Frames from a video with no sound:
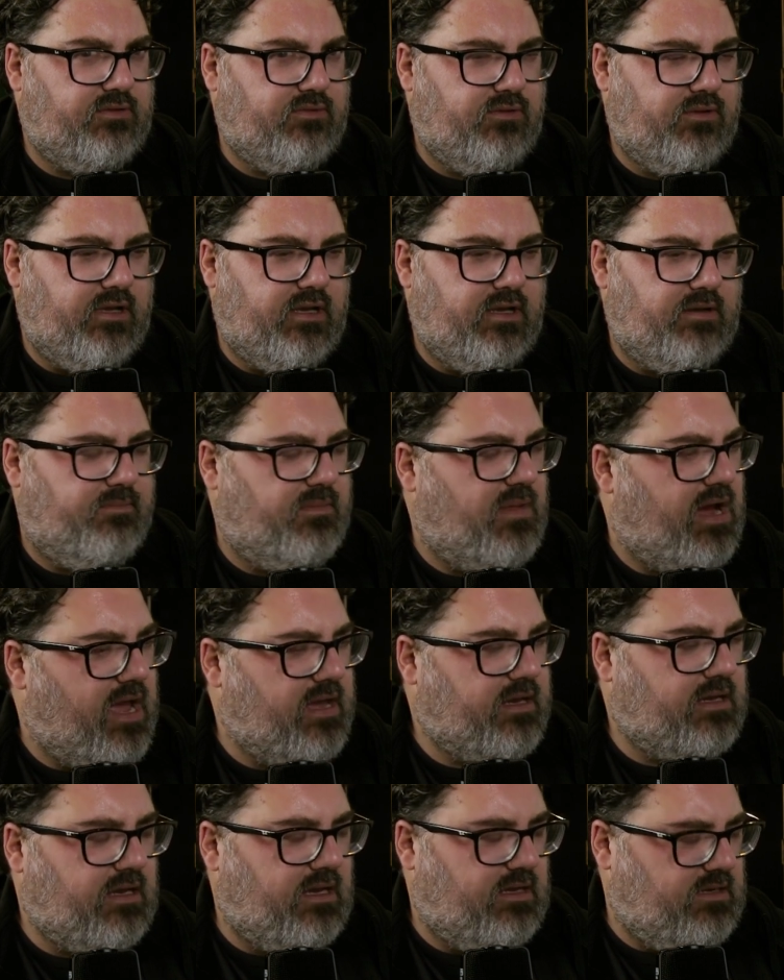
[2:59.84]
toilet?
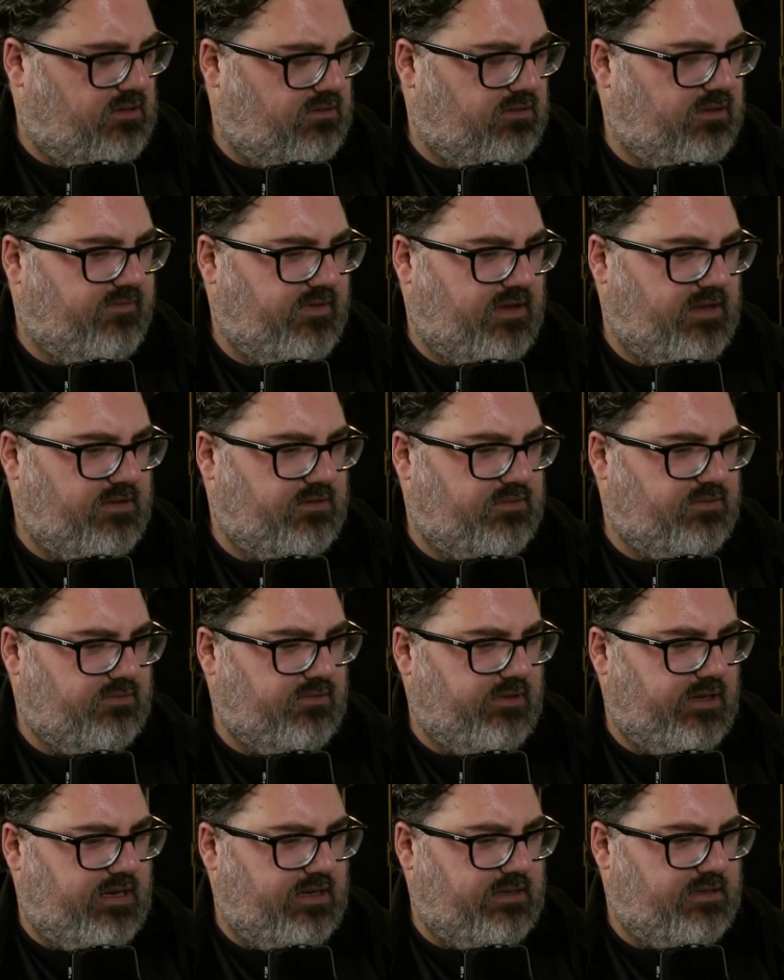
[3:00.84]
Mike, are you living in the
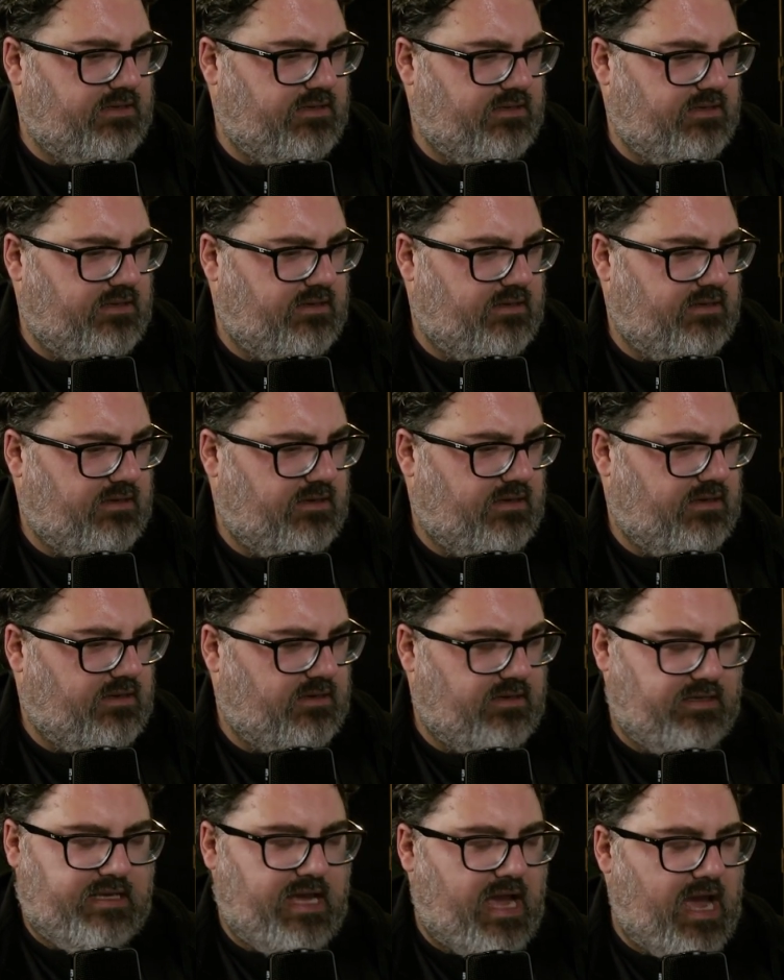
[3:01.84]
toilet?
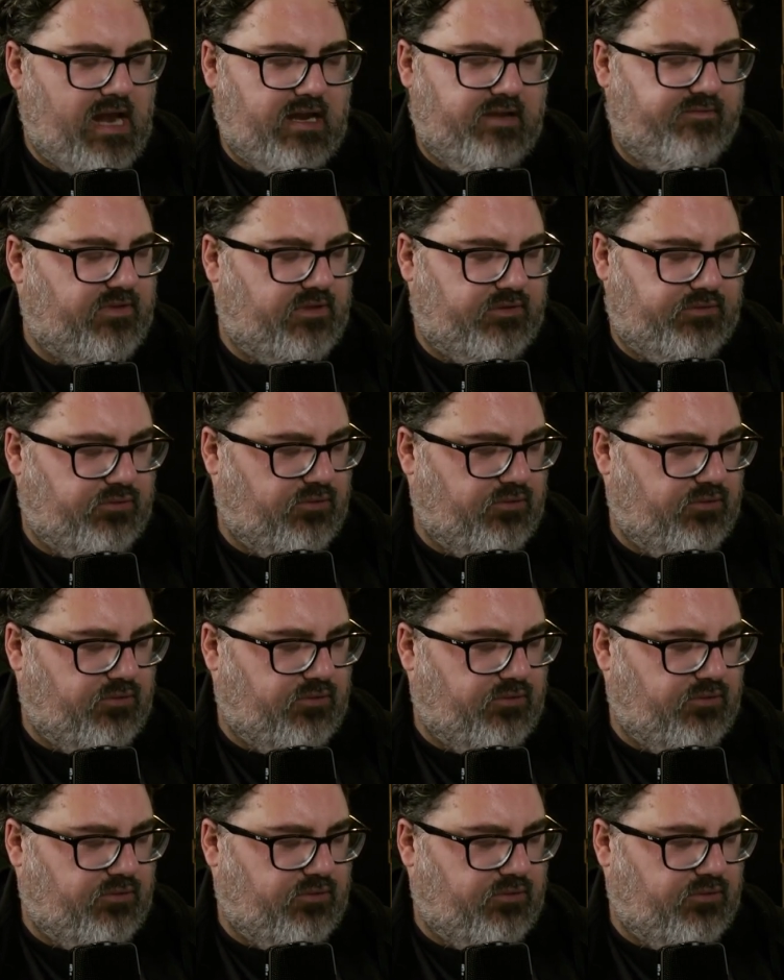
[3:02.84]
You can't live in the